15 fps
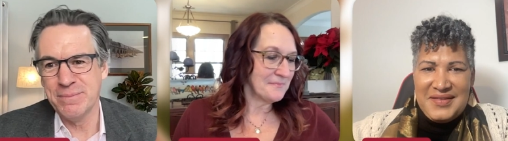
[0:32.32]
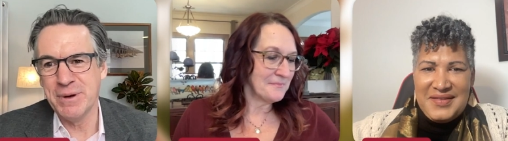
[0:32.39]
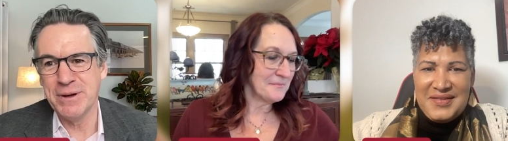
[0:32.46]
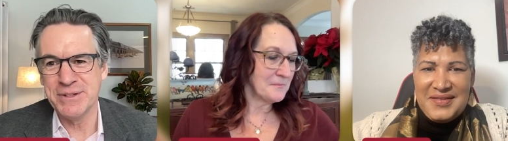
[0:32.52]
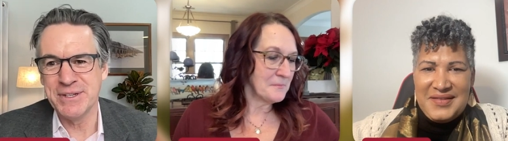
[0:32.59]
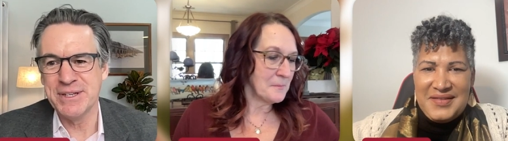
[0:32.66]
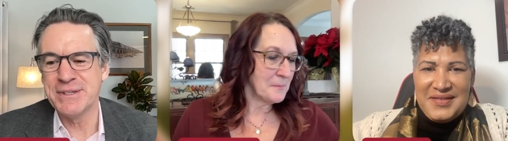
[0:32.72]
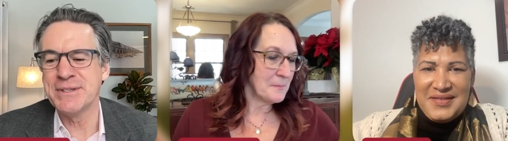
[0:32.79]

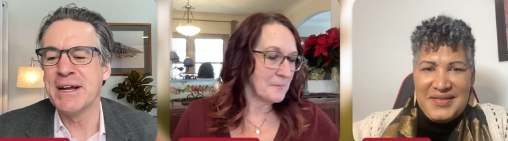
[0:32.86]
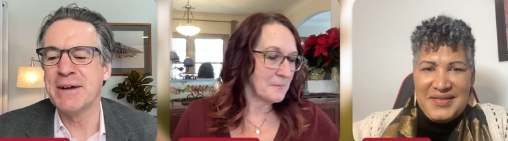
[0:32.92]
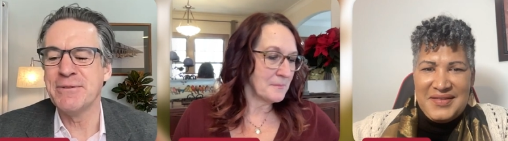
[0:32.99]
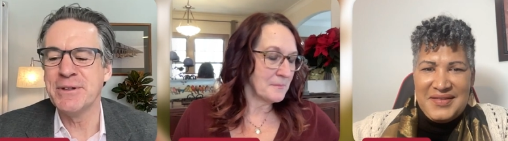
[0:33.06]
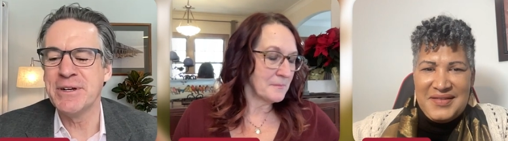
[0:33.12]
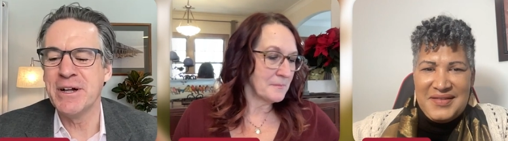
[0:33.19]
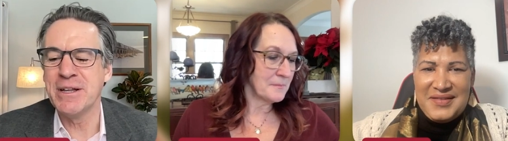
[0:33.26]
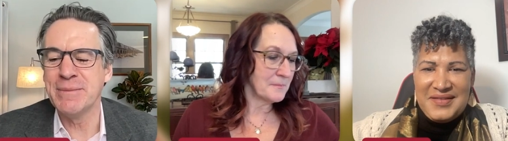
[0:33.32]
Speaker 1: Paul says it's not
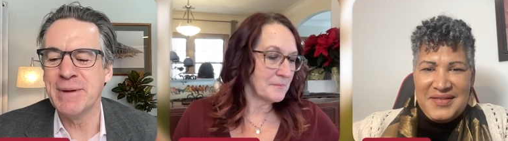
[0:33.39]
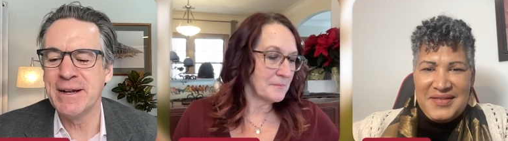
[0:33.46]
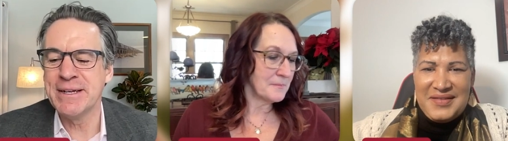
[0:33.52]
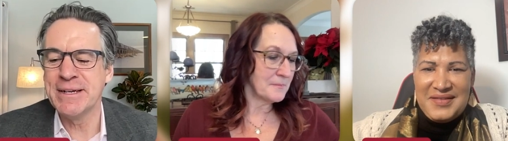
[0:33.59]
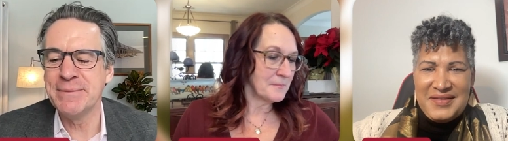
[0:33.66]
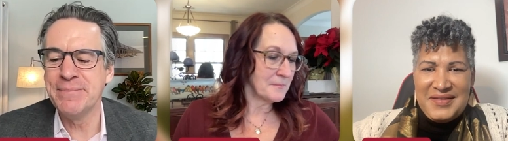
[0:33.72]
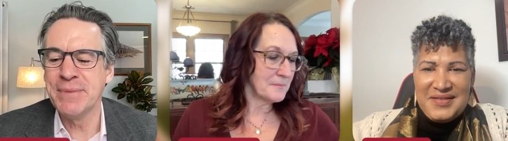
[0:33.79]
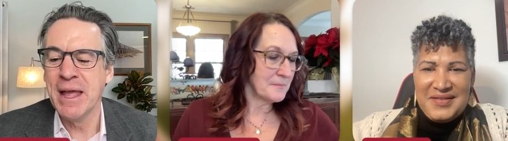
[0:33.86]
really all about
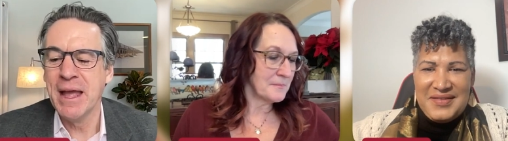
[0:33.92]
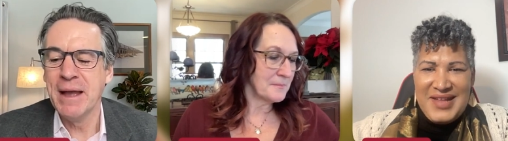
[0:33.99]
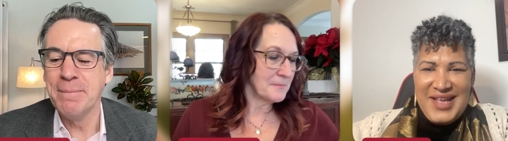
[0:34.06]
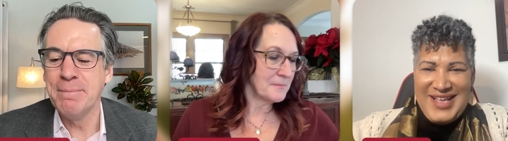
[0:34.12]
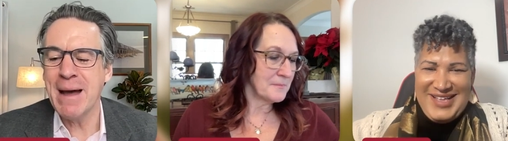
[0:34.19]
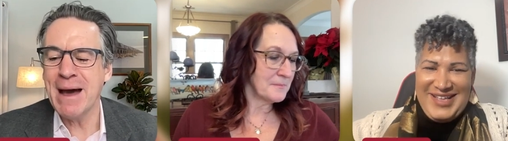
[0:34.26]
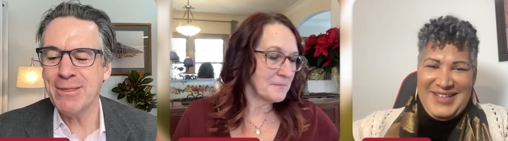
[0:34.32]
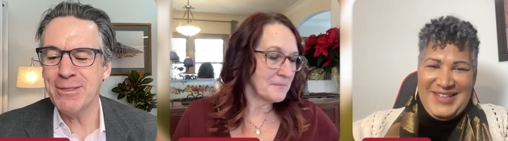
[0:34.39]
him.
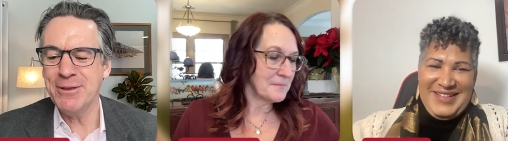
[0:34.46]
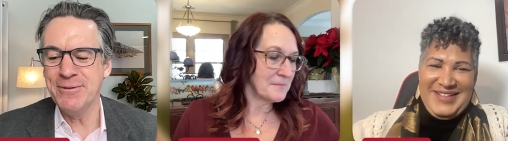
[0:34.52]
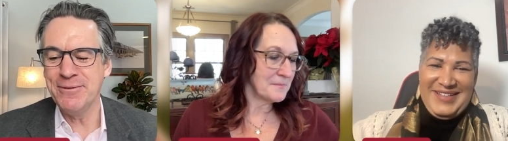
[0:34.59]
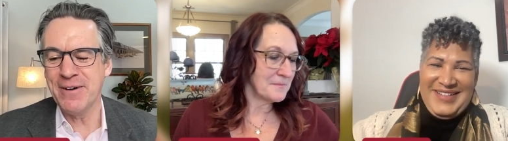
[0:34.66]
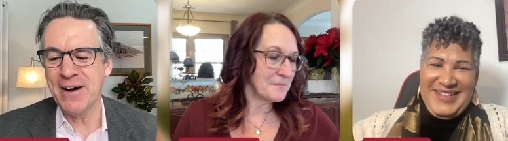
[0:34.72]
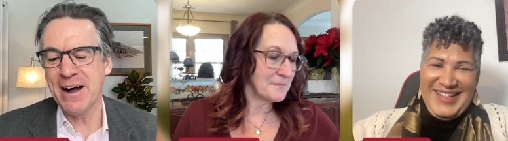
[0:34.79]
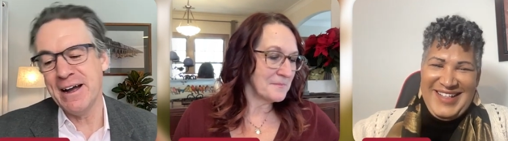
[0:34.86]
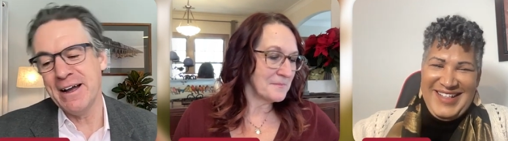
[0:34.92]
Matthew
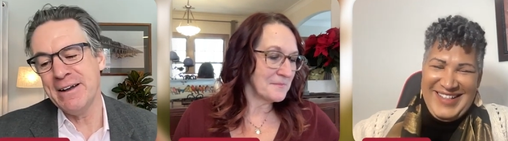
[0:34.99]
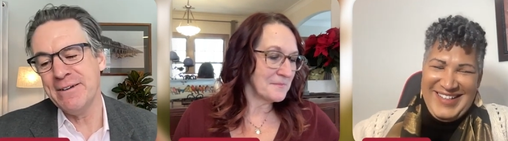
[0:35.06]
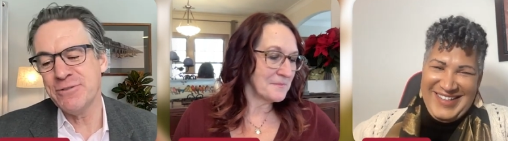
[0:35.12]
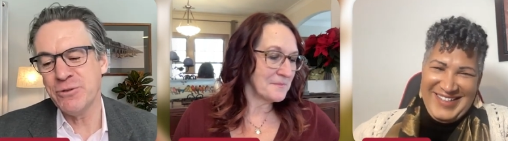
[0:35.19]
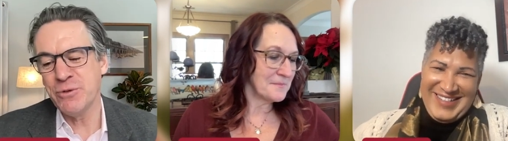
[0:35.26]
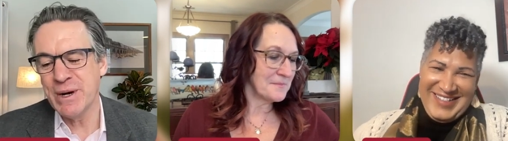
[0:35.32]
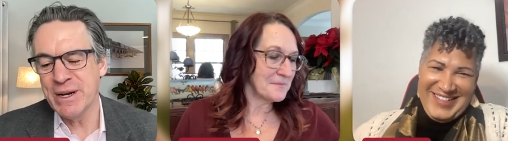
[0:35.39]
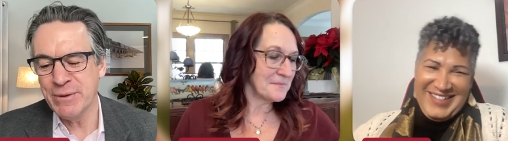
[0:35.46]
5
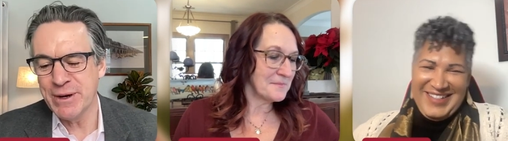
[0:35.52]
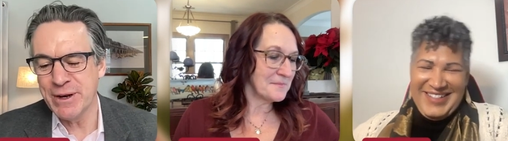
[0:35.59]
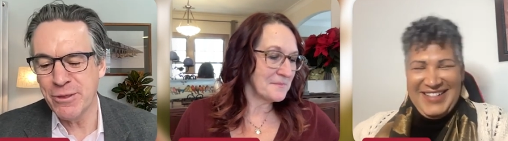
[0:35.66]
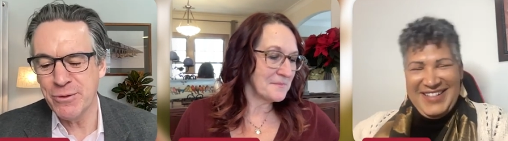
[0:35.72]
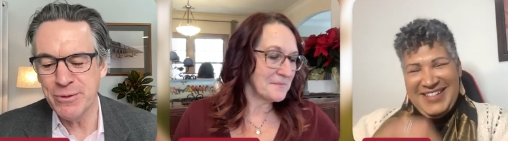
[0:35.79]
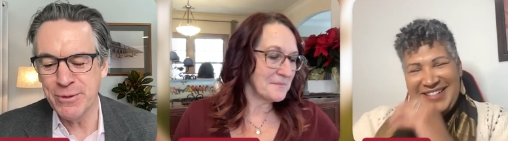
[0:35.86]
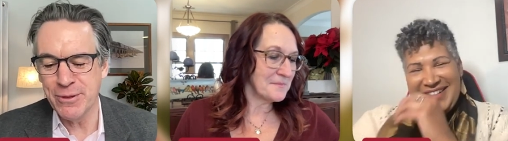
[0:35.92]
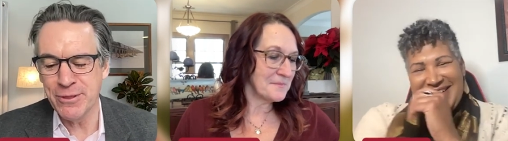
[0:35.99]
21
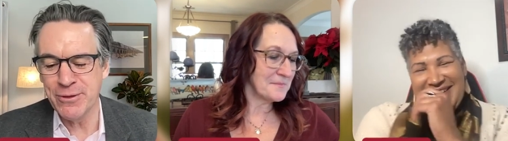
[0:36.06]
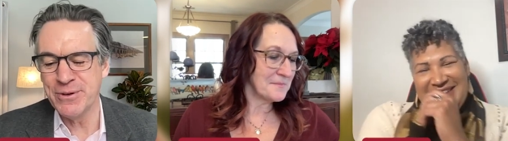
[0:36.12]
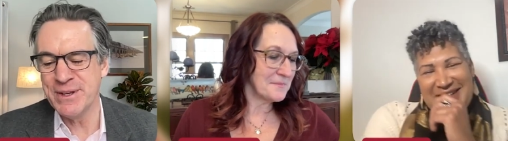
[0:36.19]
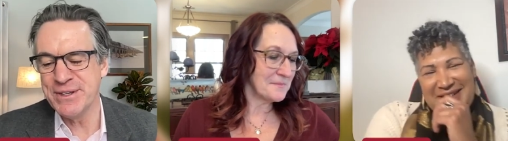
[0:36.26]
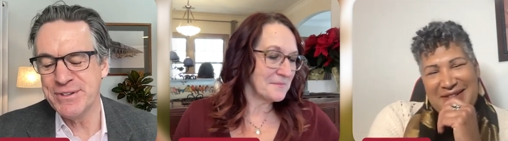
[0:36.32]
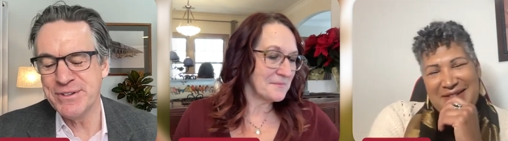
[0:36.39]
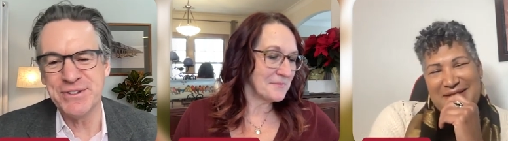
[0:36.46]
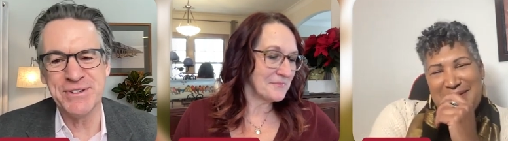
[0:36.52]
through
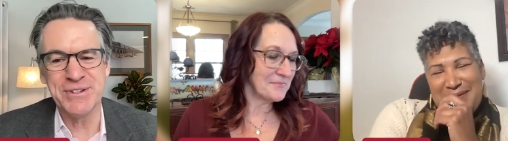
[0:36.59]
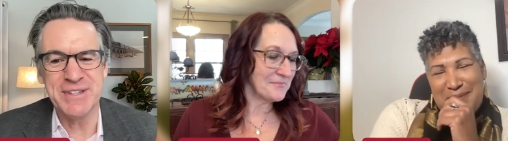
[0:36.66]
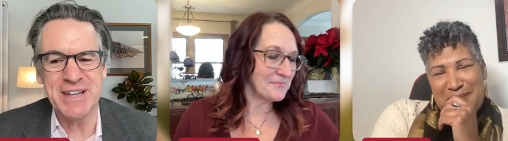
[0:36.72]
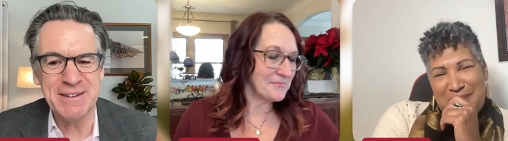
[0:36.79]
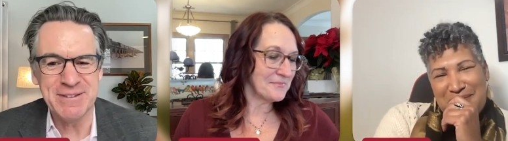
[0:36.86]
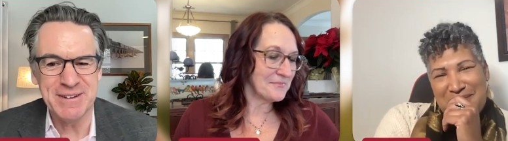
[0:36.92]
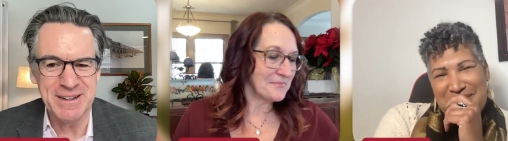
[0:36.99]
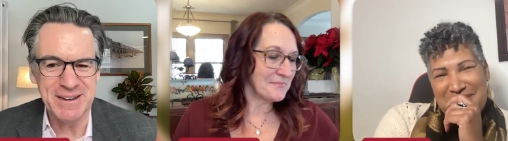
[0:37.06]

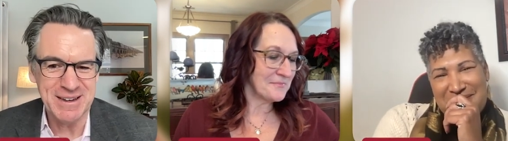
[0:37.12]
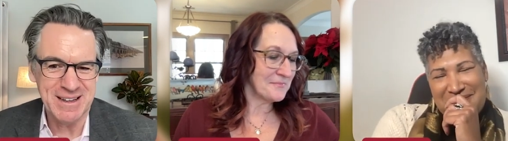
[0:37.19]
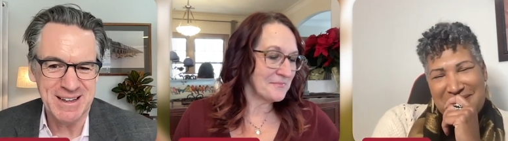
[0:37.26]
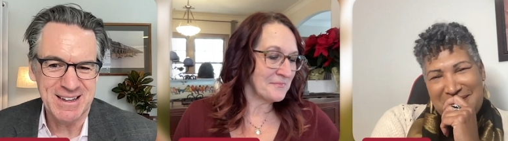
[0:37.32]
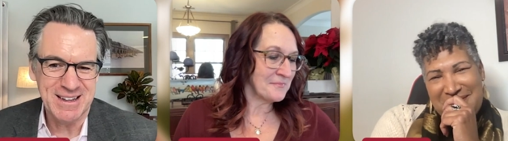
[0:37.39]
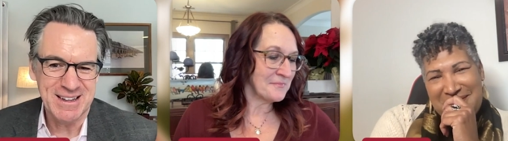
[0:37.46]
37,